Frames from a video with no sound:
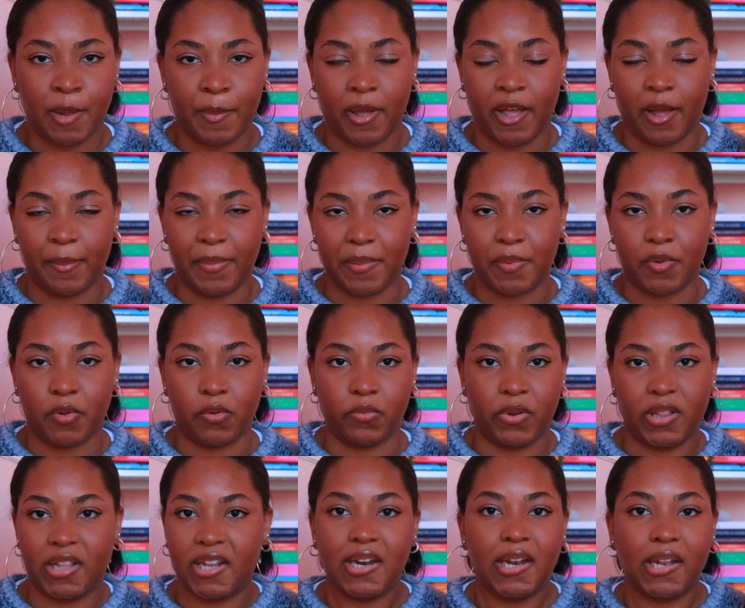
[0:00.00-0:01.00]
about how people
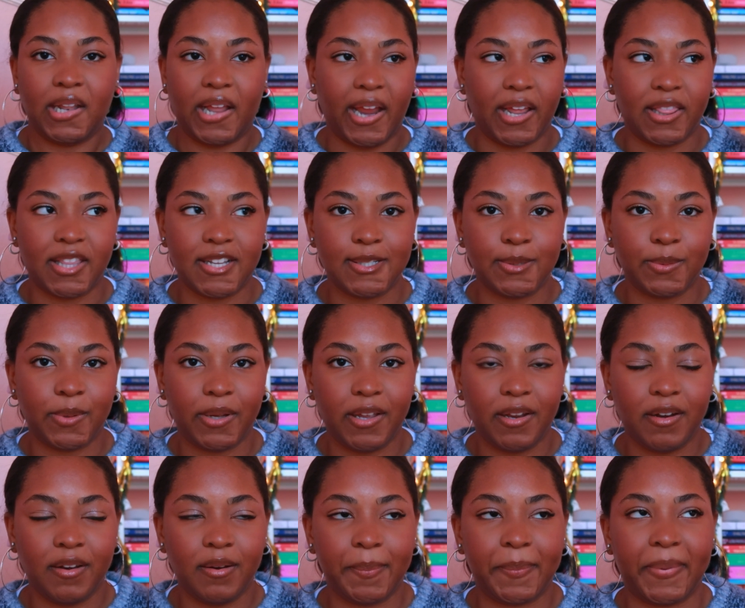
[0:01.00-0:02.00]
really didn't like this
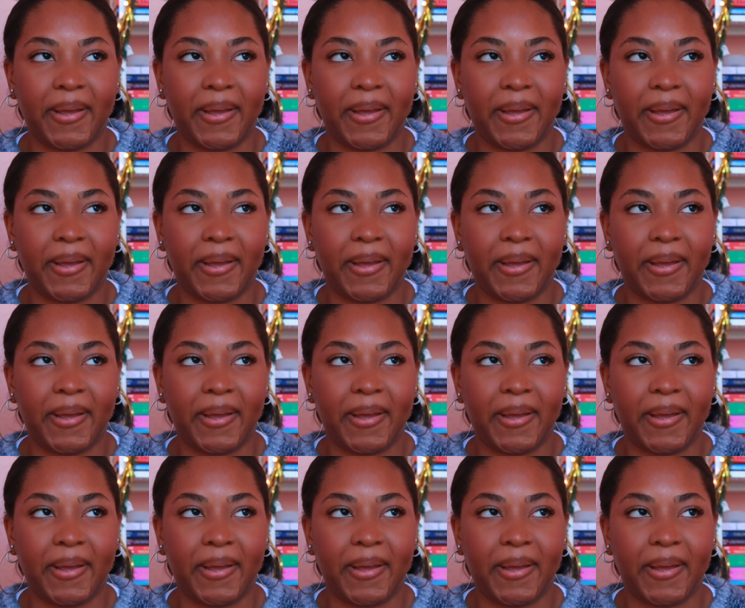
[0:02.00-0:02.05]
one.